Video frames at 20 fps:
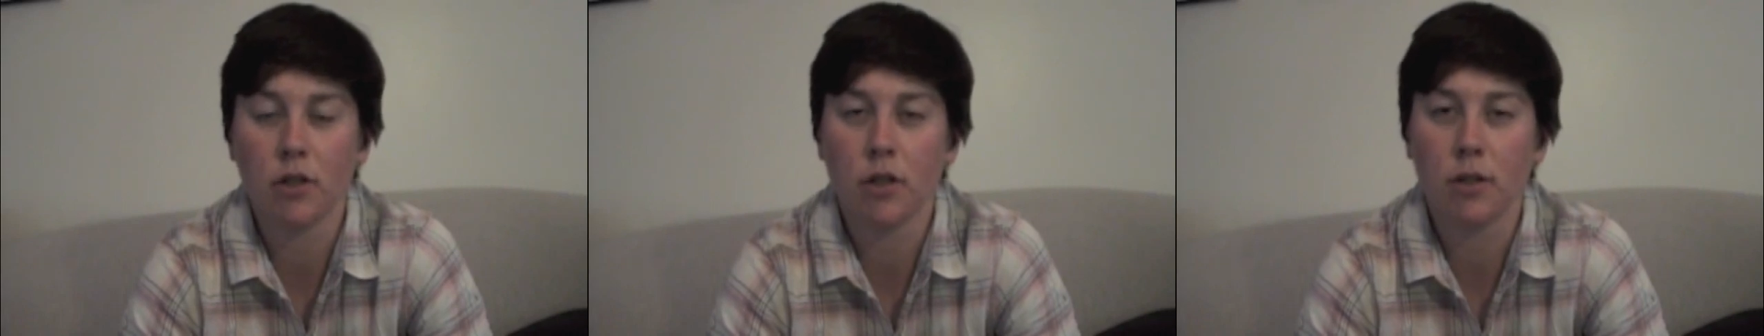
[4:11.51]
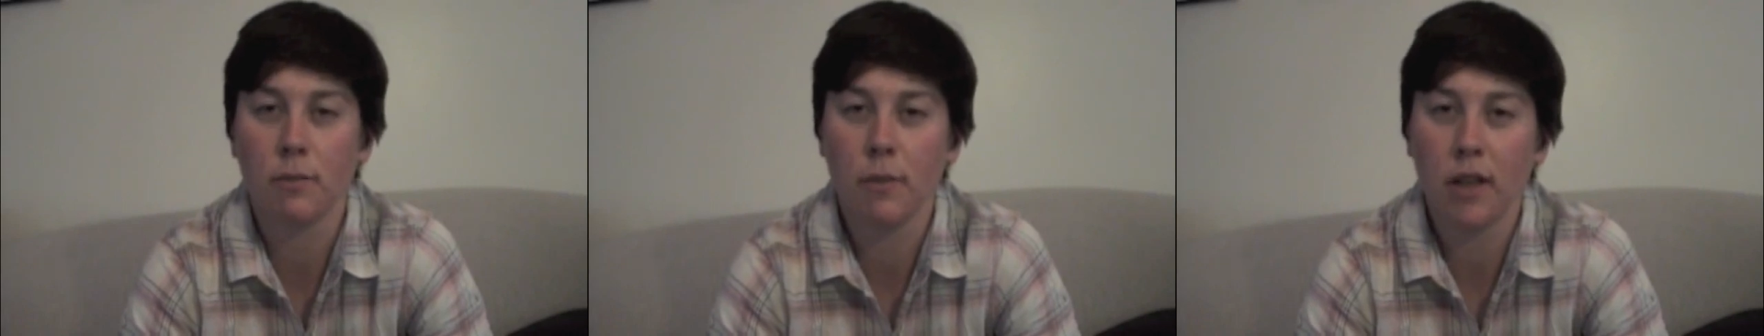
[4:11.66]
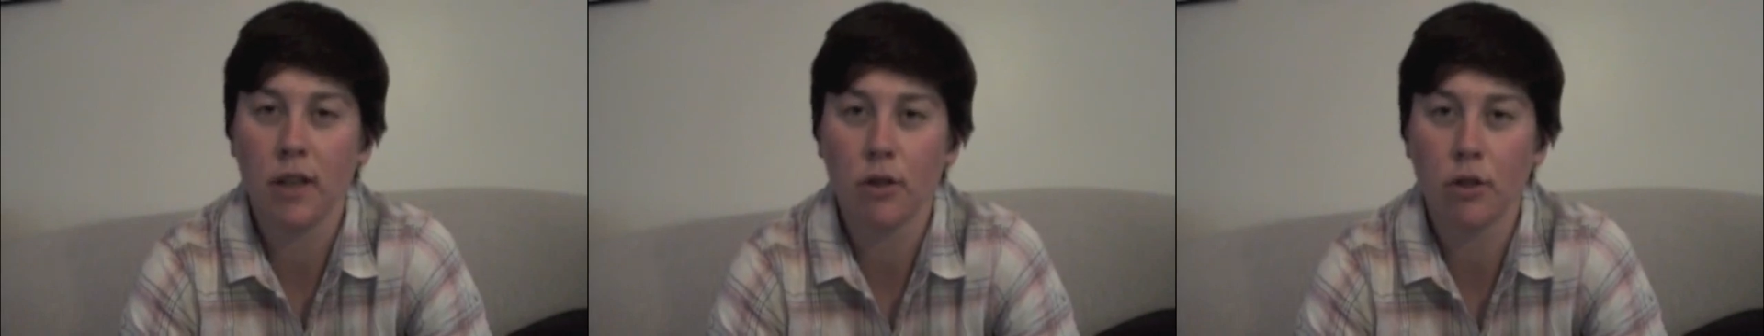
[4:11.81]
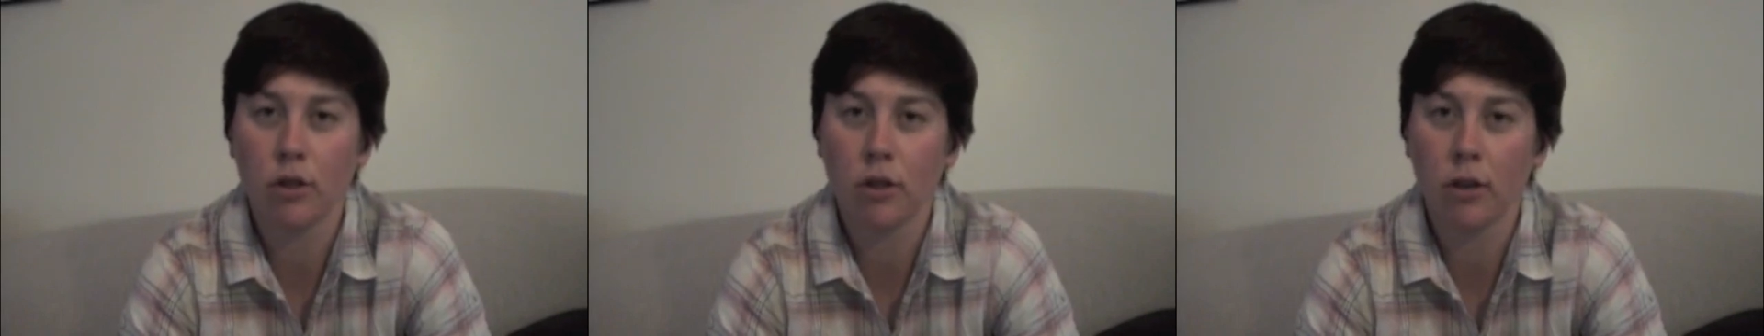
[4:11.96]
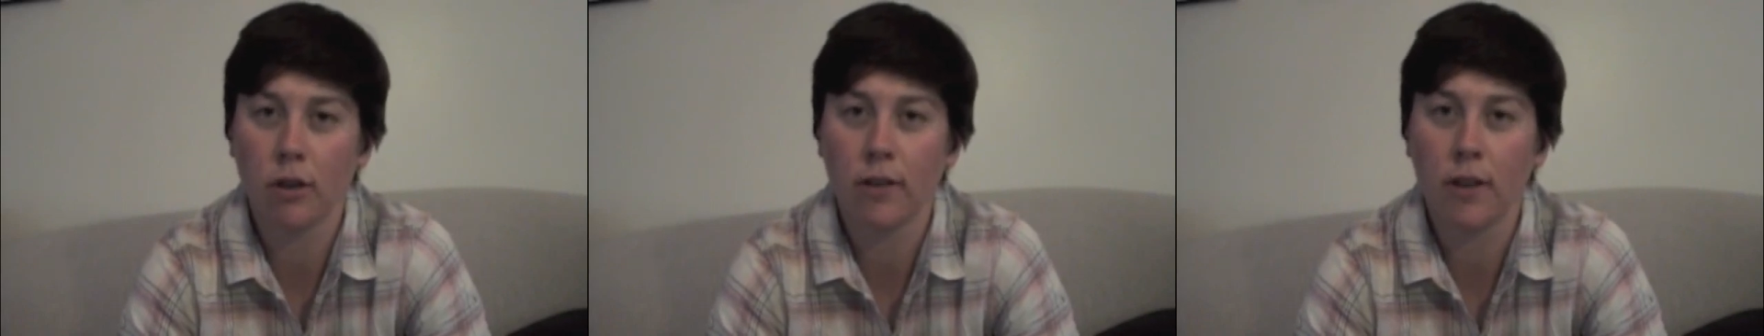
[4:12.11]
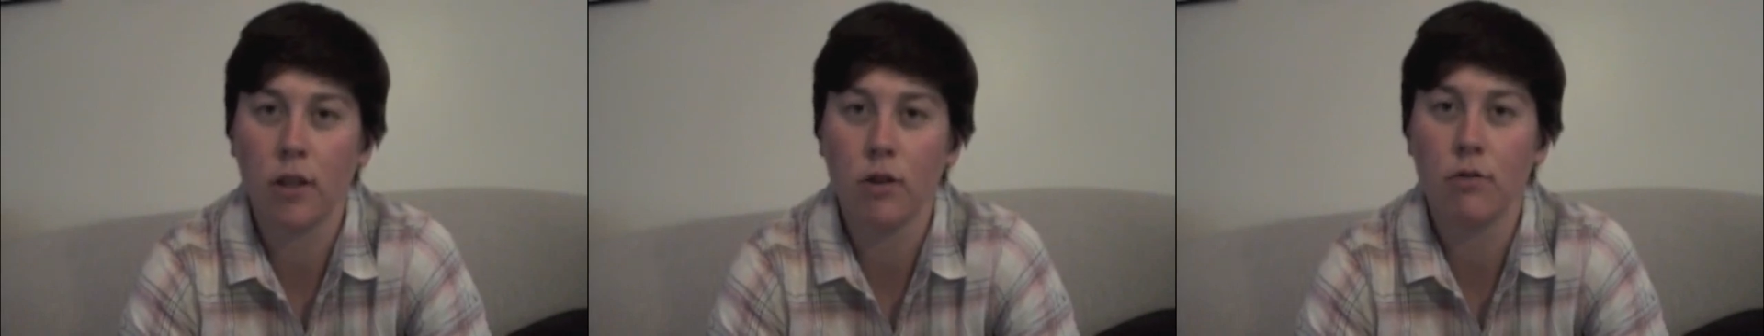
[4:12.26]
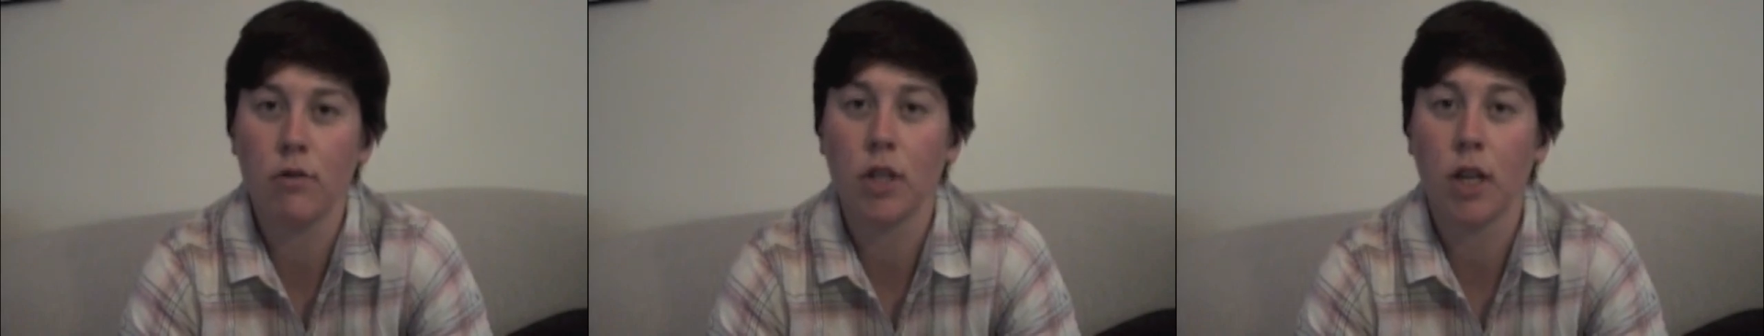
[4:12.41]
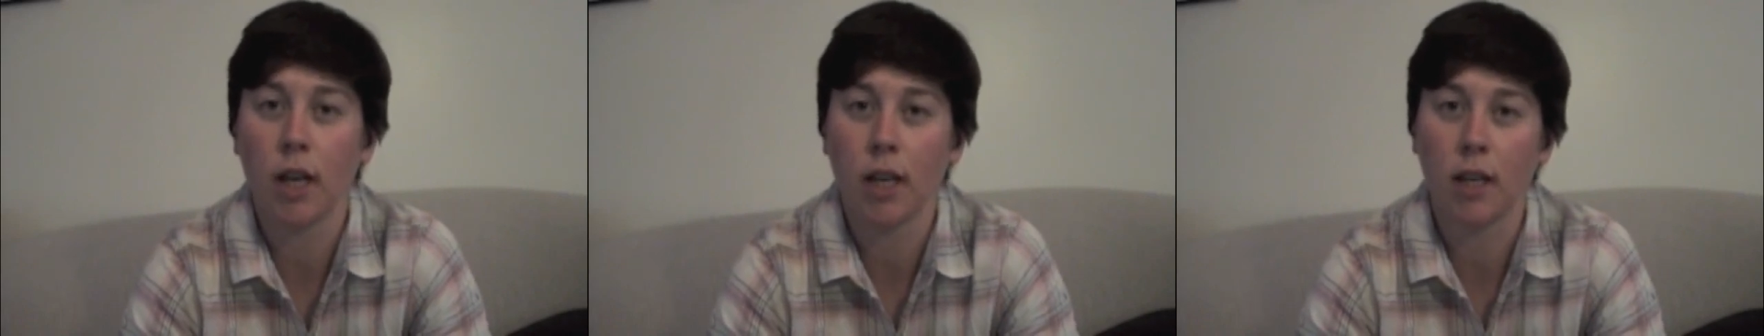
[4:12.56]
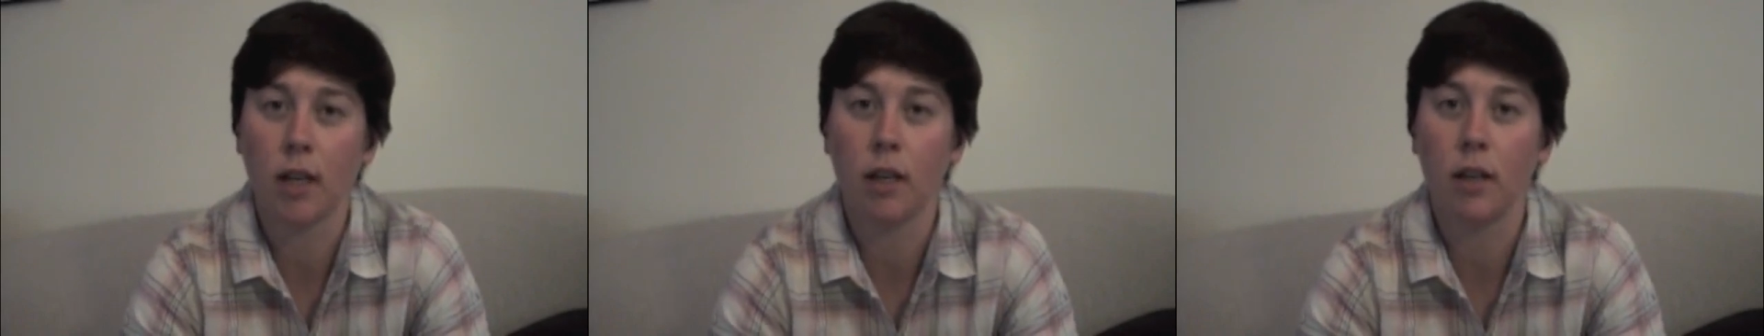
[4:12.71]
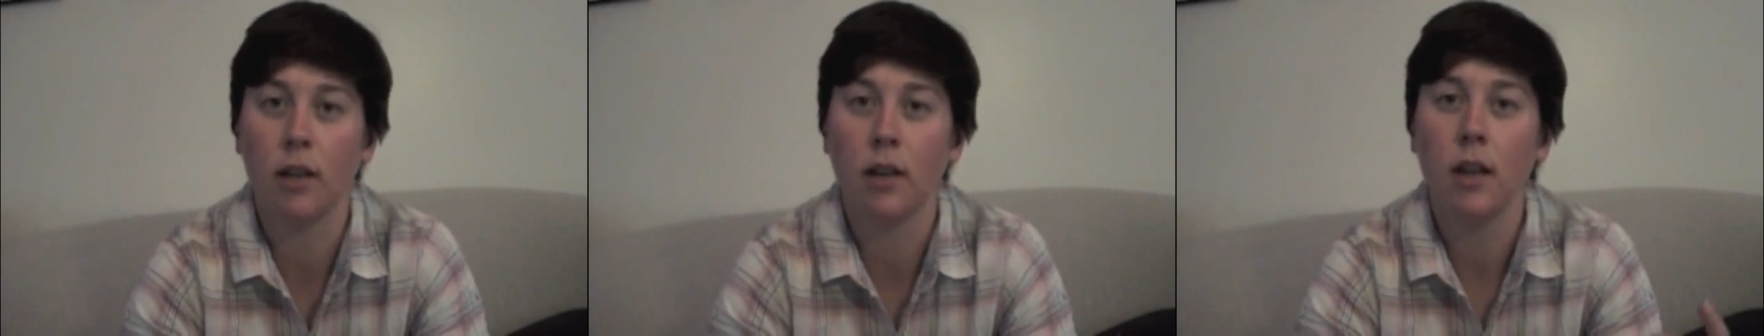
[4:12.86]
Just make sure that you
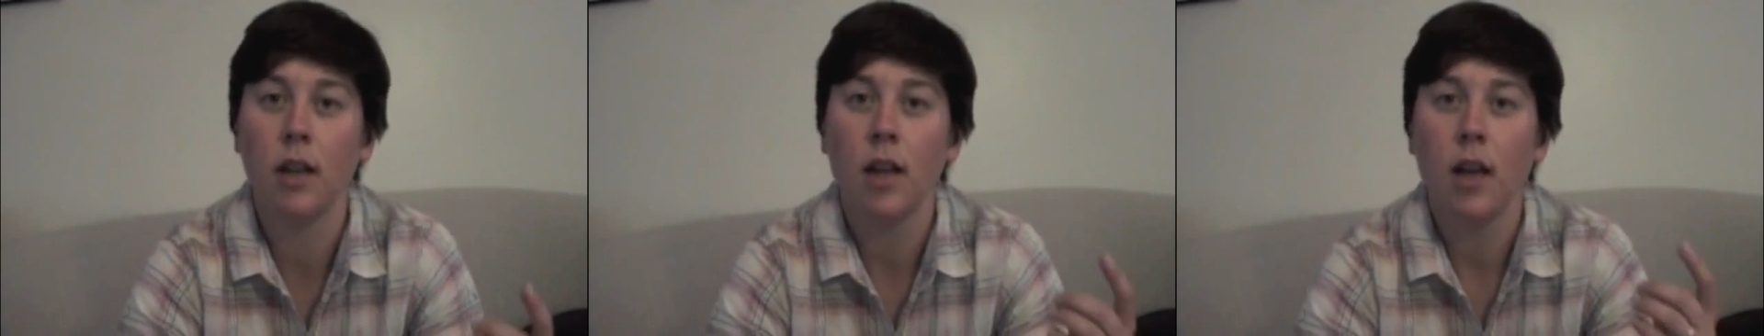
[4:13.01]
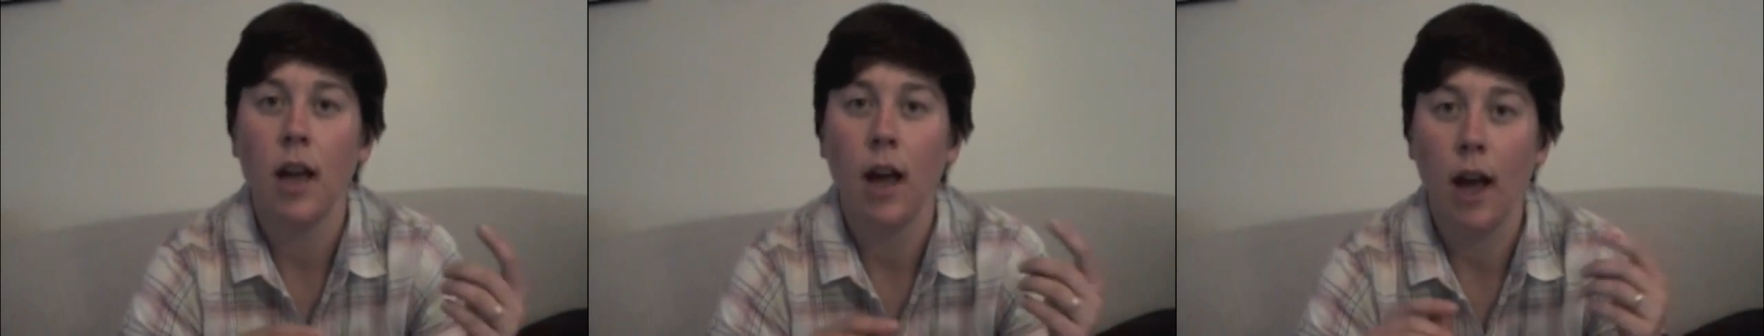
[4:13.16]
check in